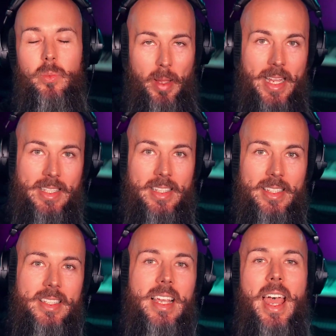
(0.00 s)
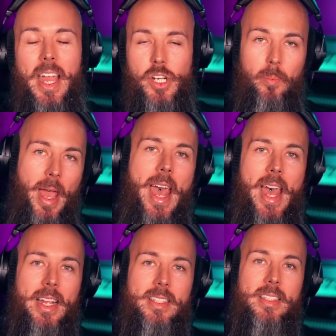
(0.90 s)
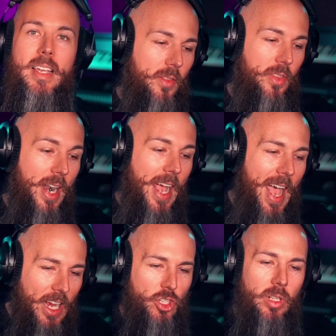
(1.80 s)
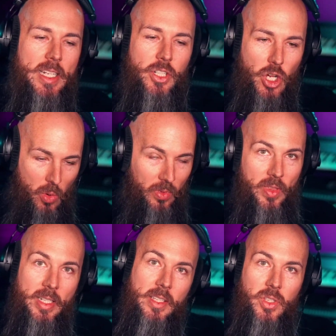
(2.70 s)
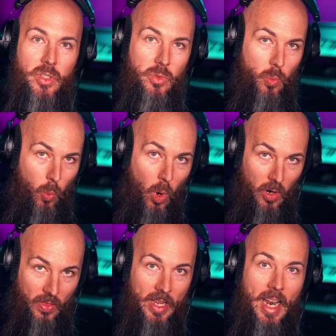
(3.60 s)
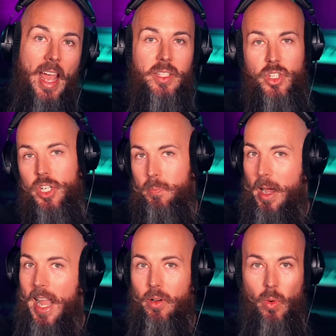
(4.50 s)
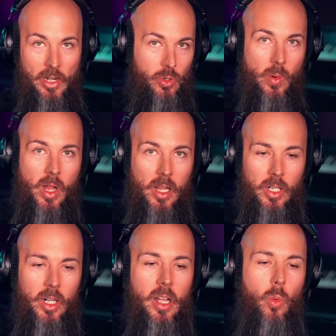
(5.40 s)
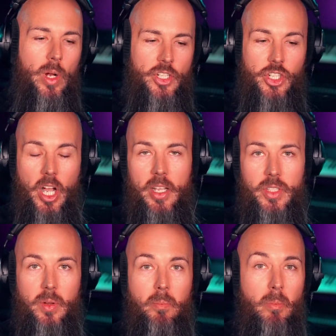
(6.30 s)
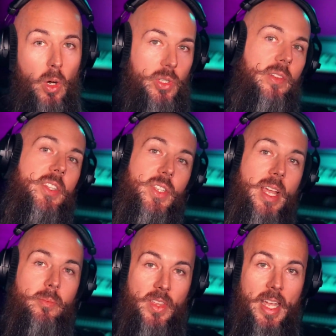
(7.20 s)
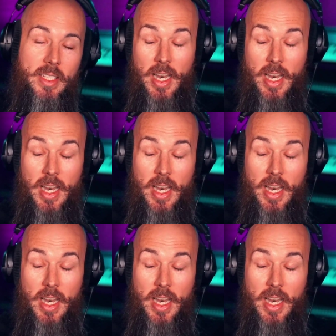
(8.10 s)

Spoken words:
basses and your pads, then I actually don't think this is as worth it as just buying Retro Color, which does most of the same things.